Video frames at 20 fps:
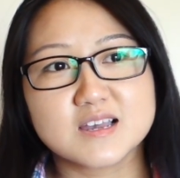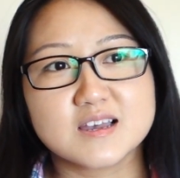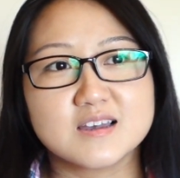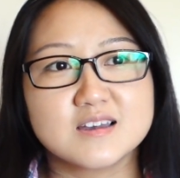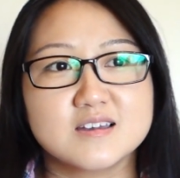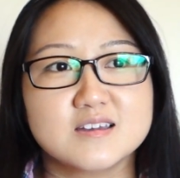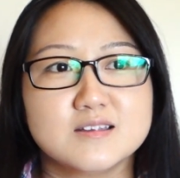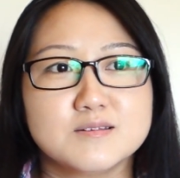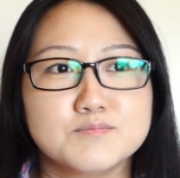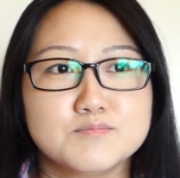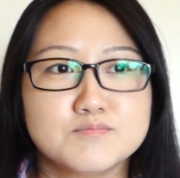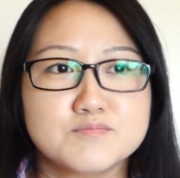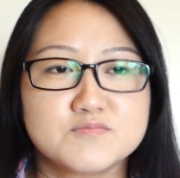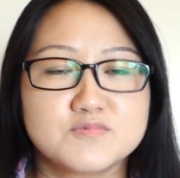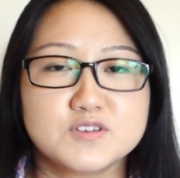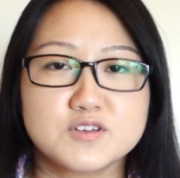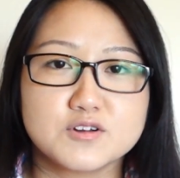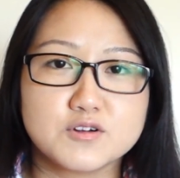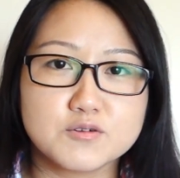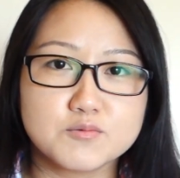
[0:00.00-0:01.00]
and
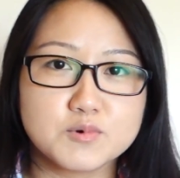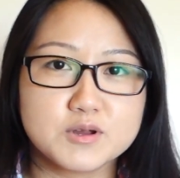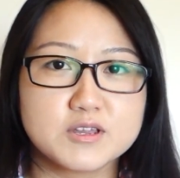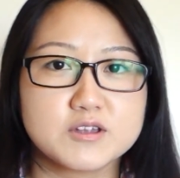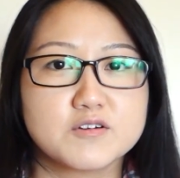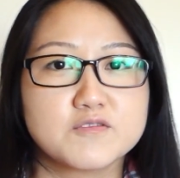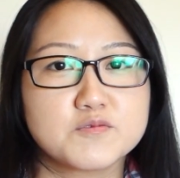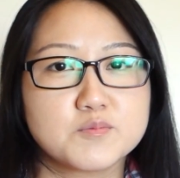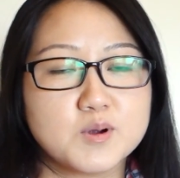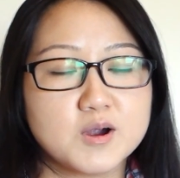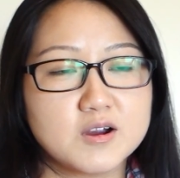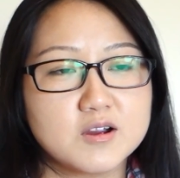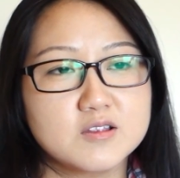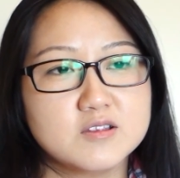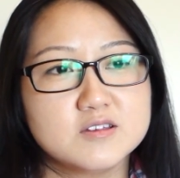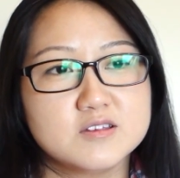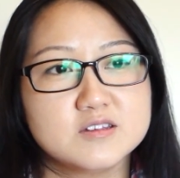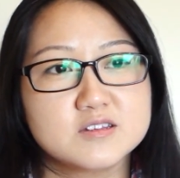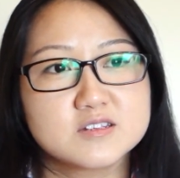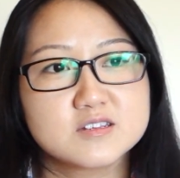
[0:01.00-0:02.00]
you know, when you go from
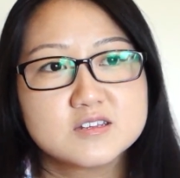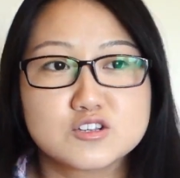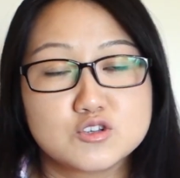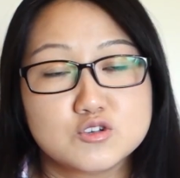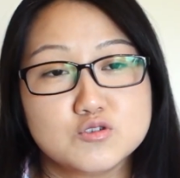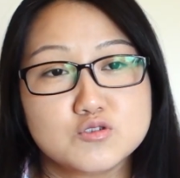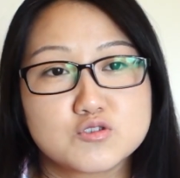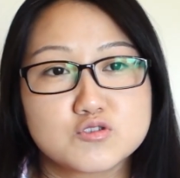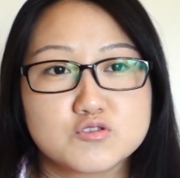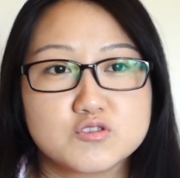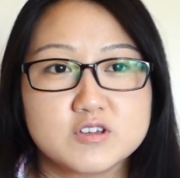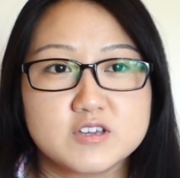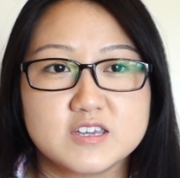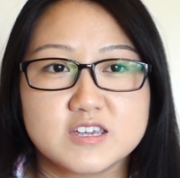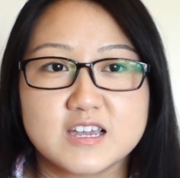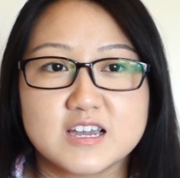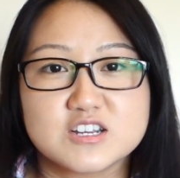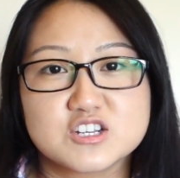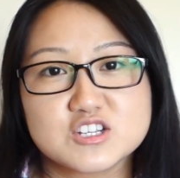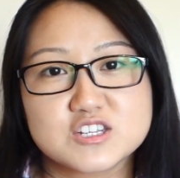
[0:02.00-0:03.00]
Ireland to Korea, you
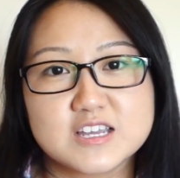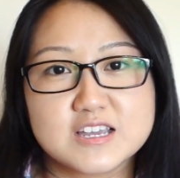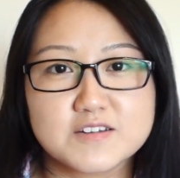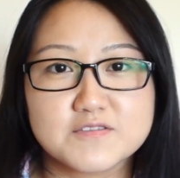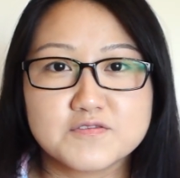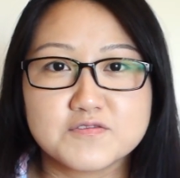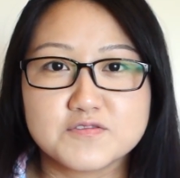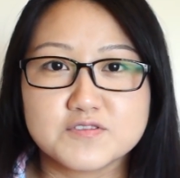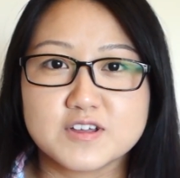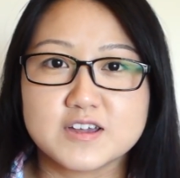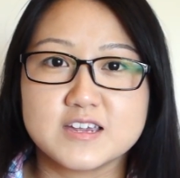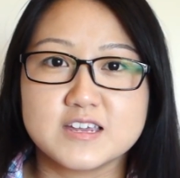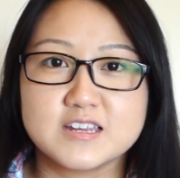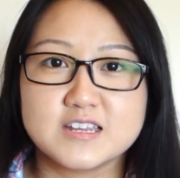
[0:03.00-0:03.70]
can't just take a flight.